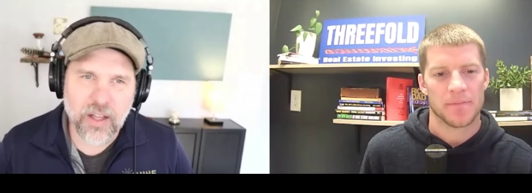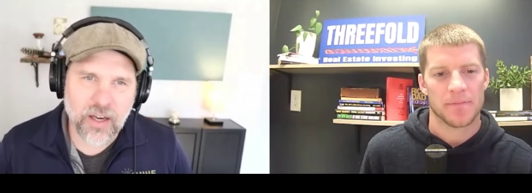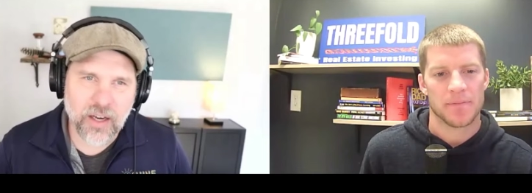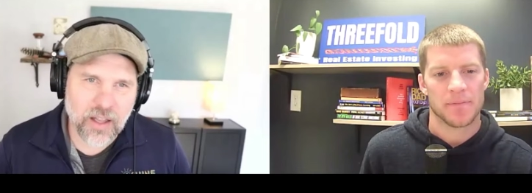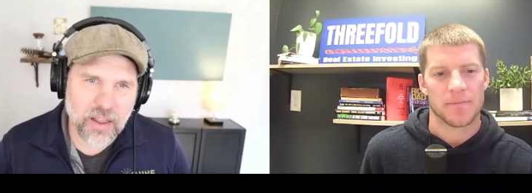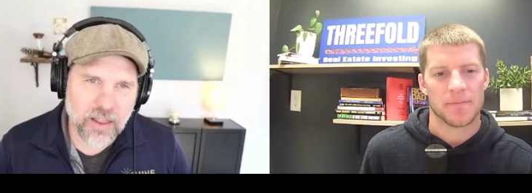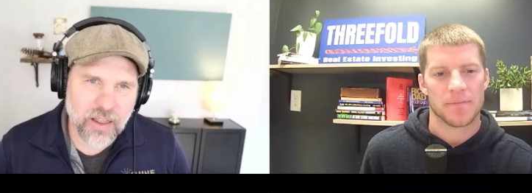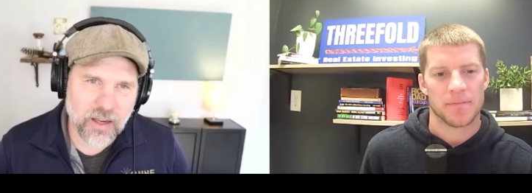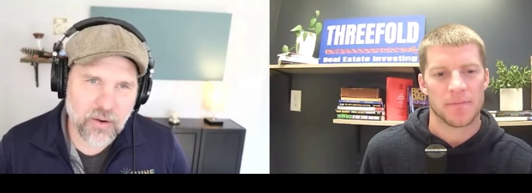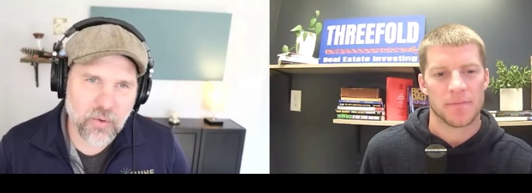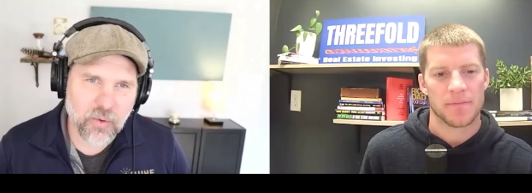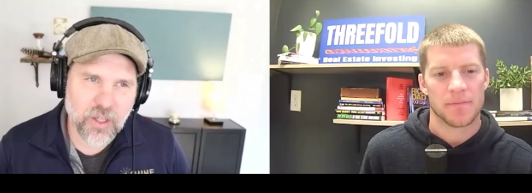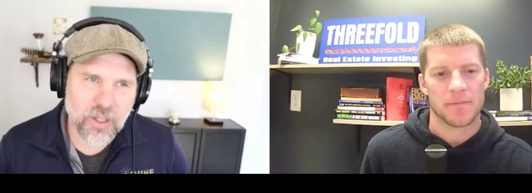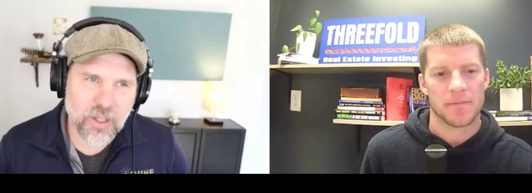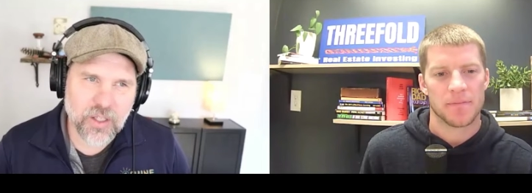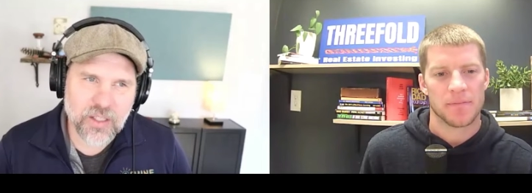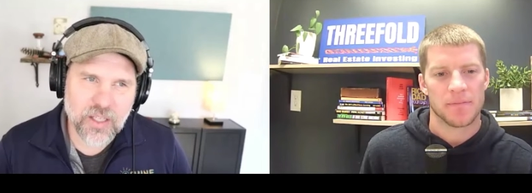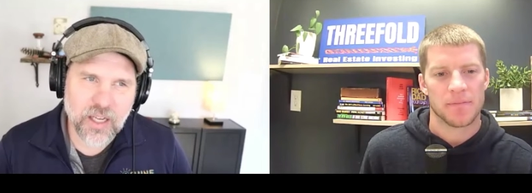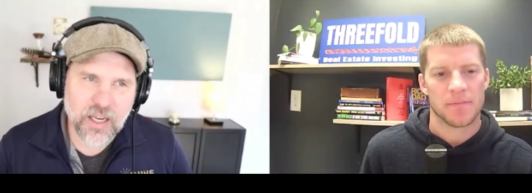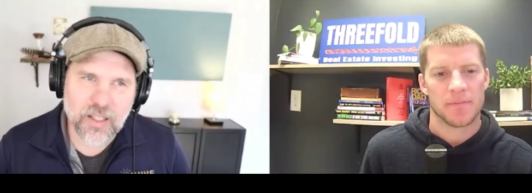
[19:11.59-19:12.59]
Speaker 1: and i think real
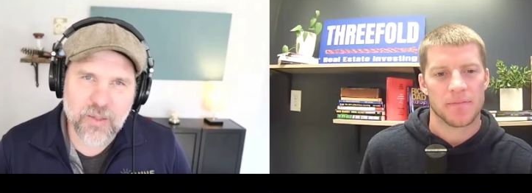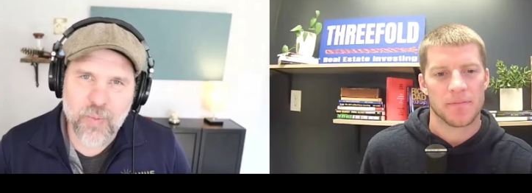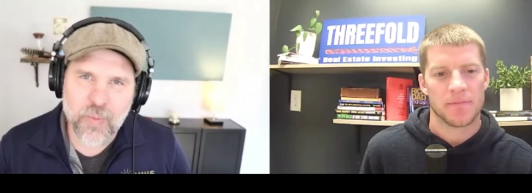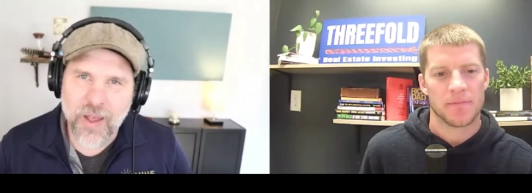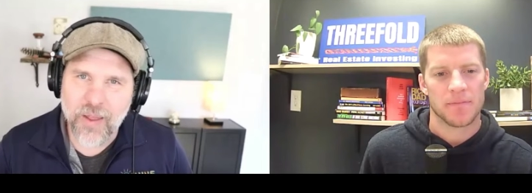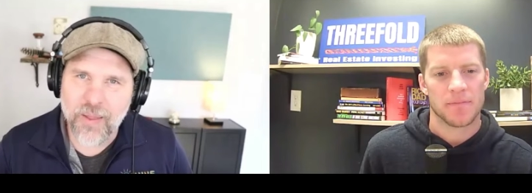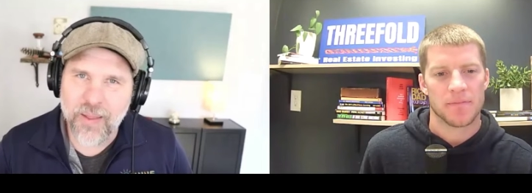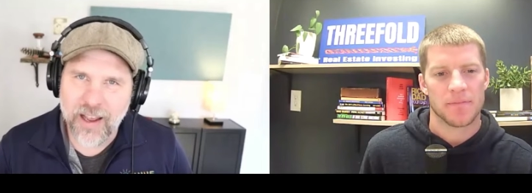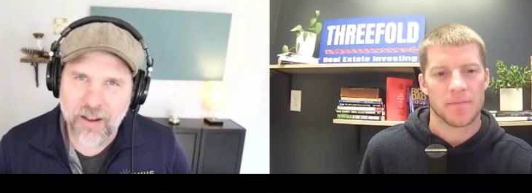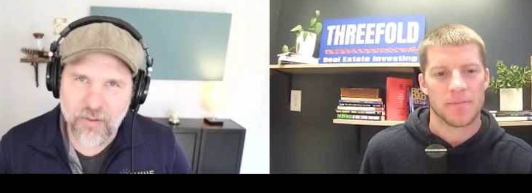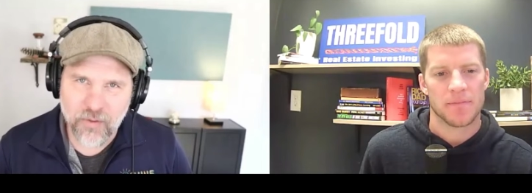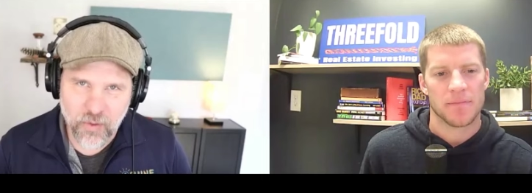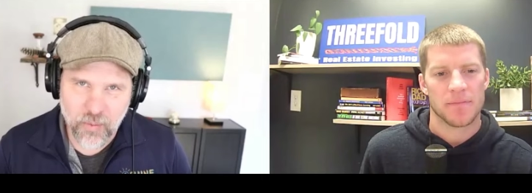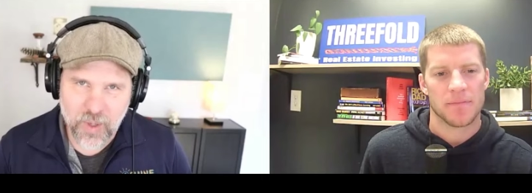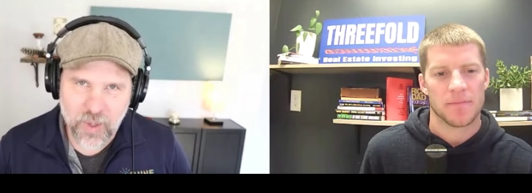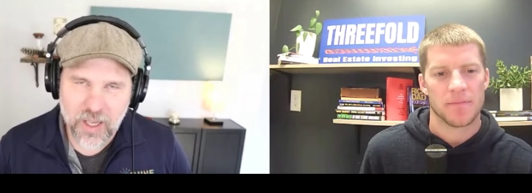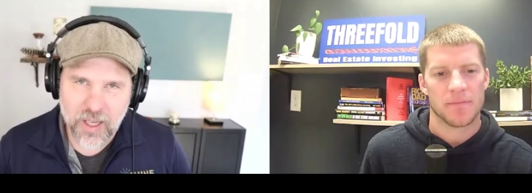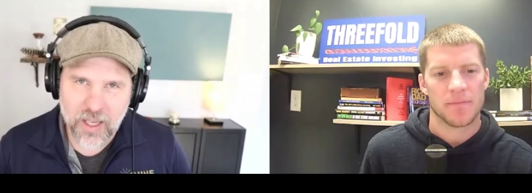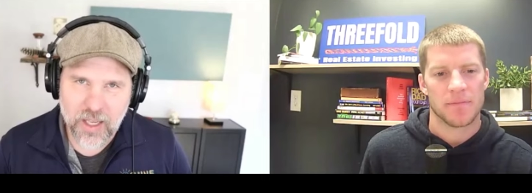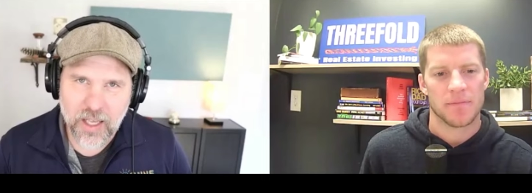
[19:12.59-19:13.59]
estate has been that for
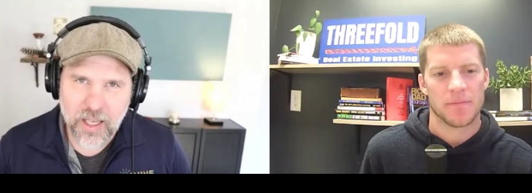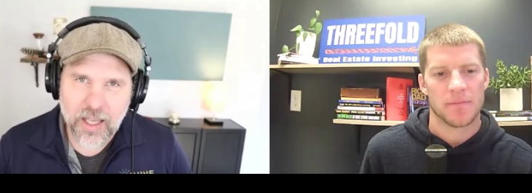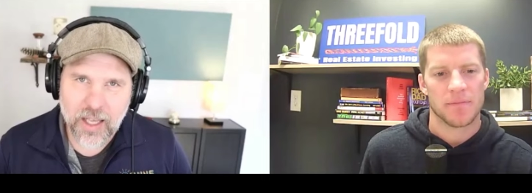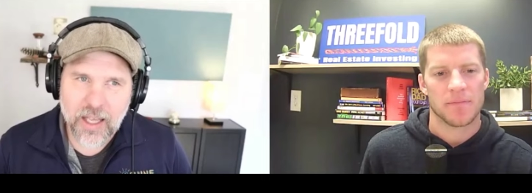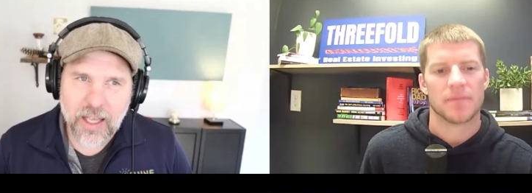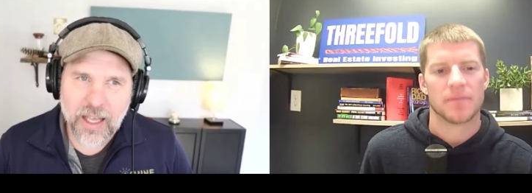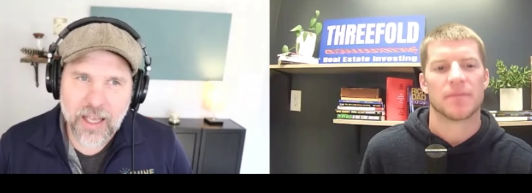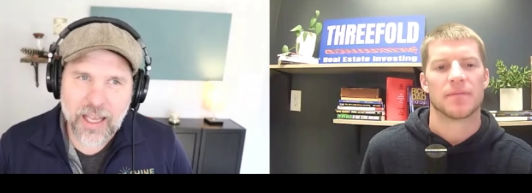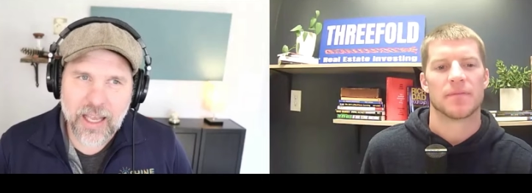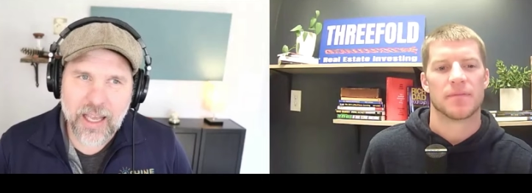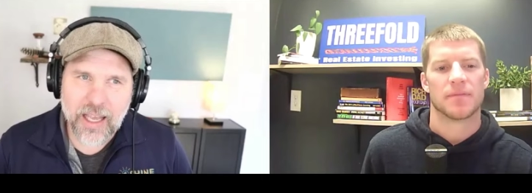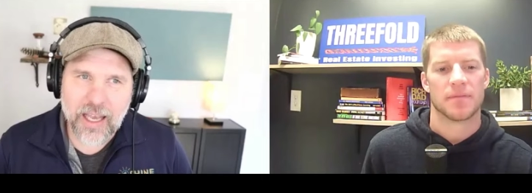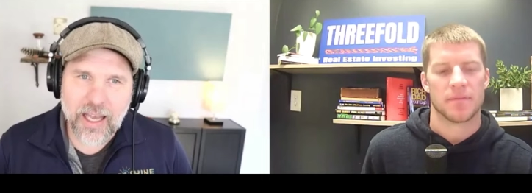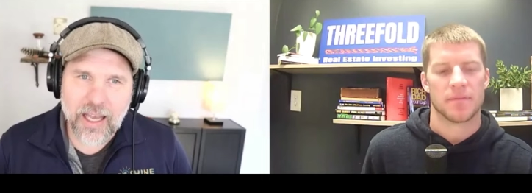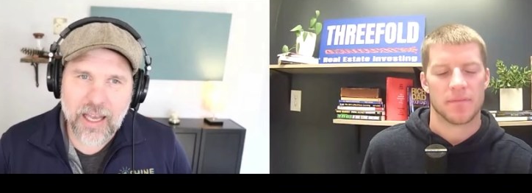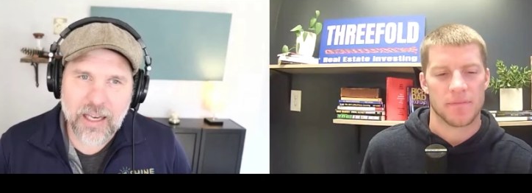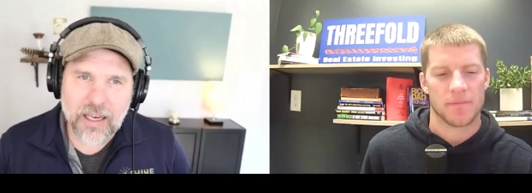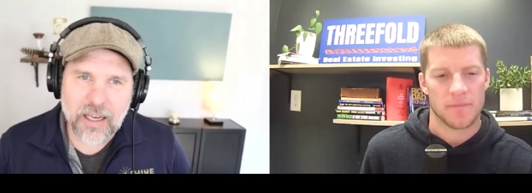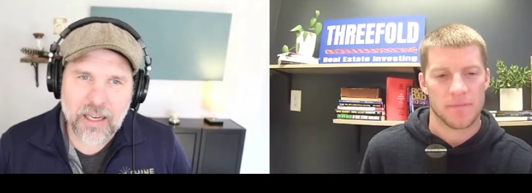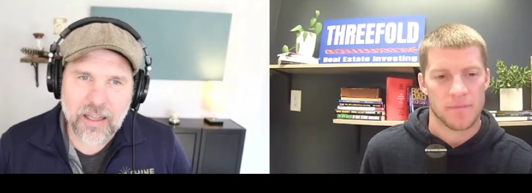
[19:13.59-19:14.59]
me
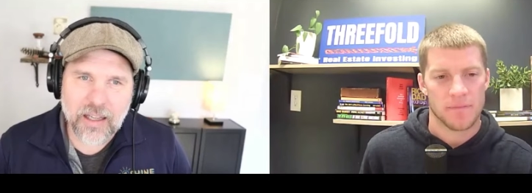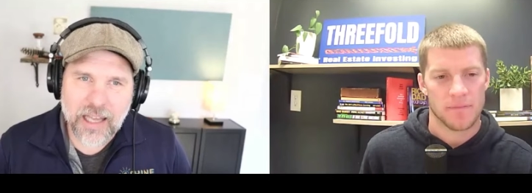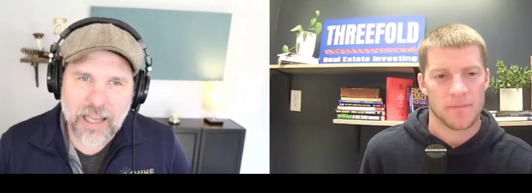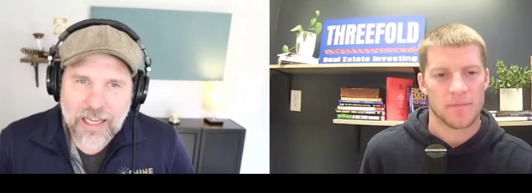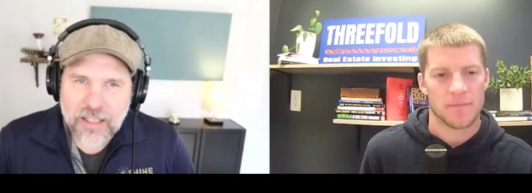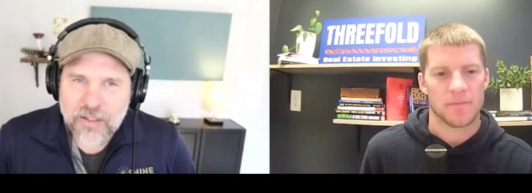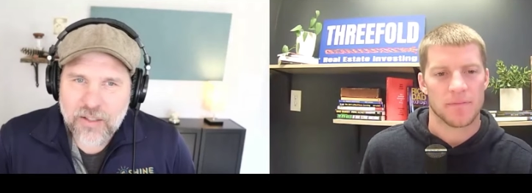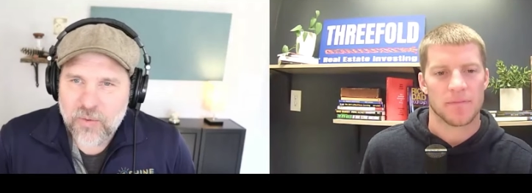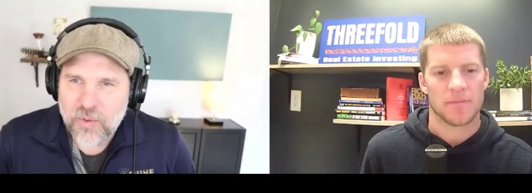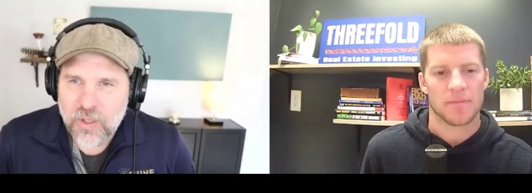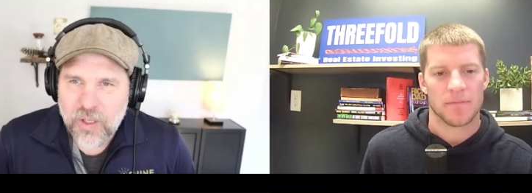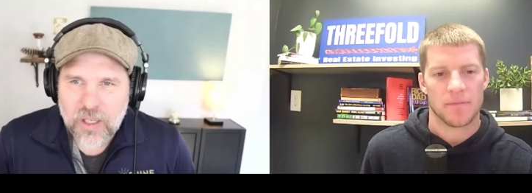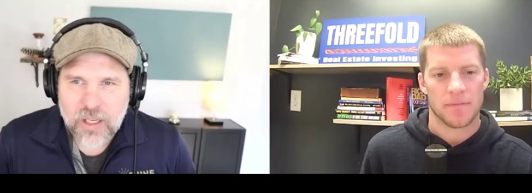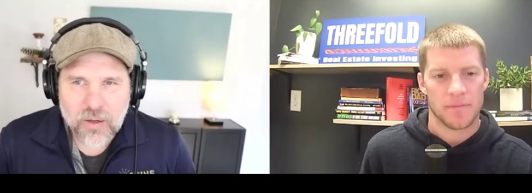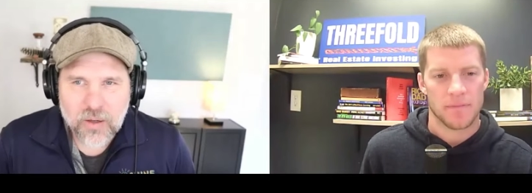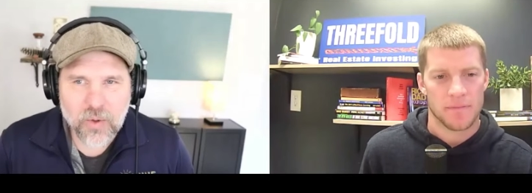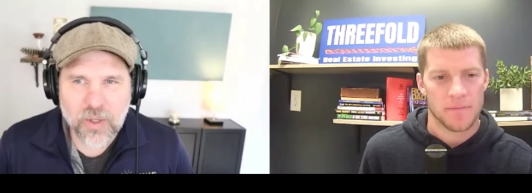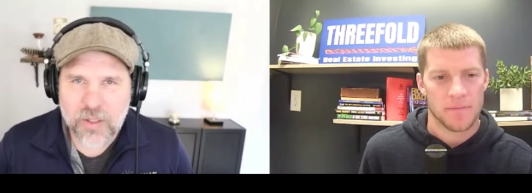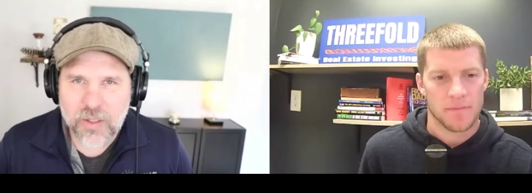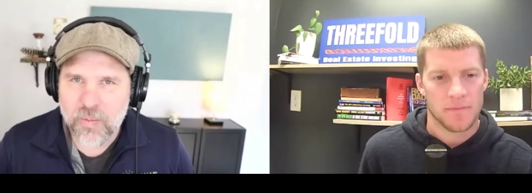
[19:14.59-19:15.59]
and that's
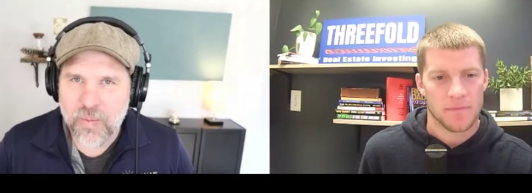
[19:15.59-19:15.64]
really what's